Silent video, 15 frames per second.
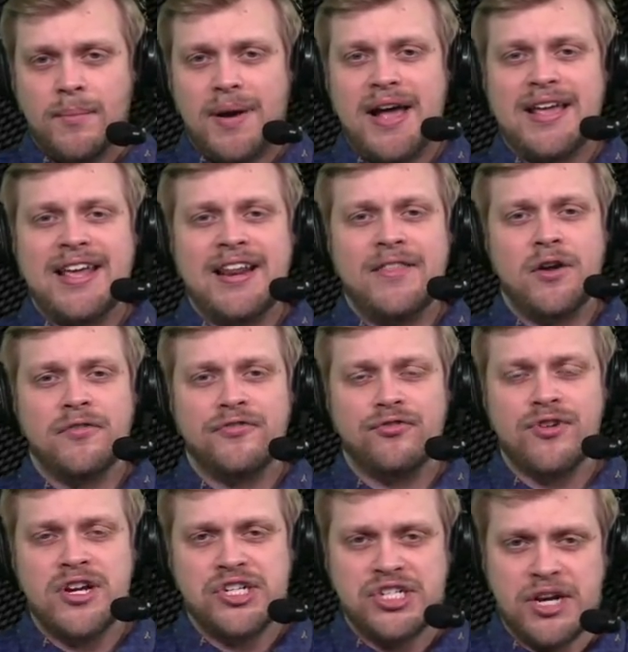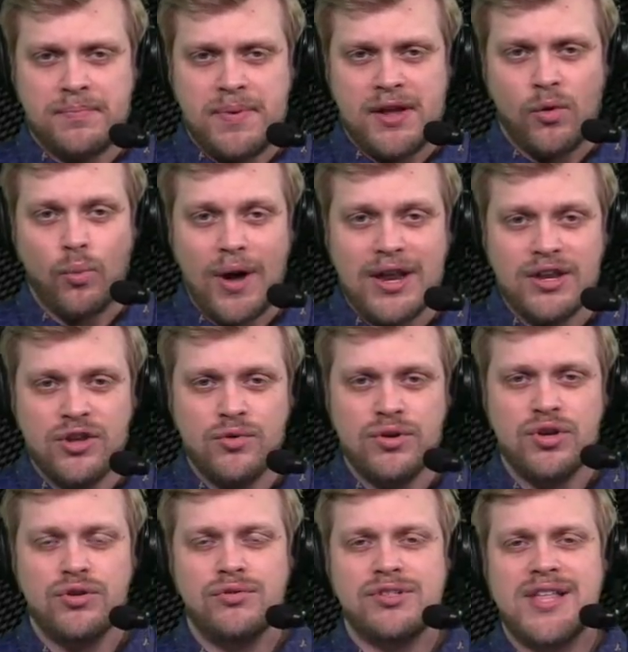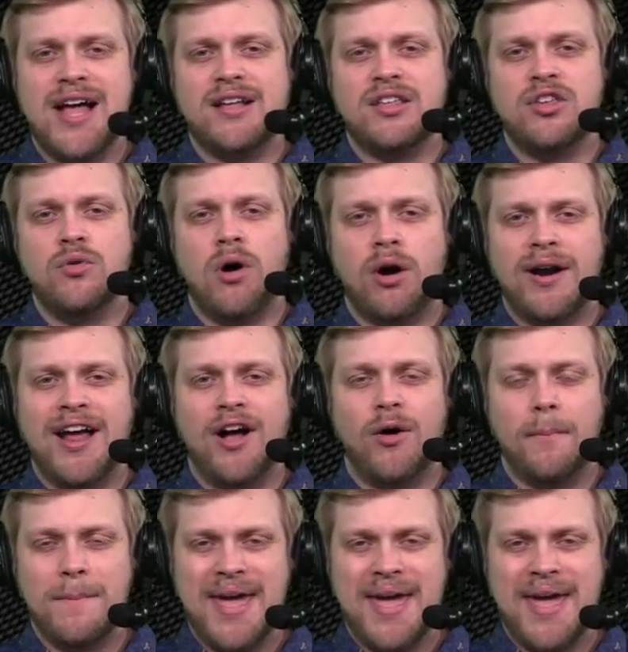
by getting their free shipping when you use that URL,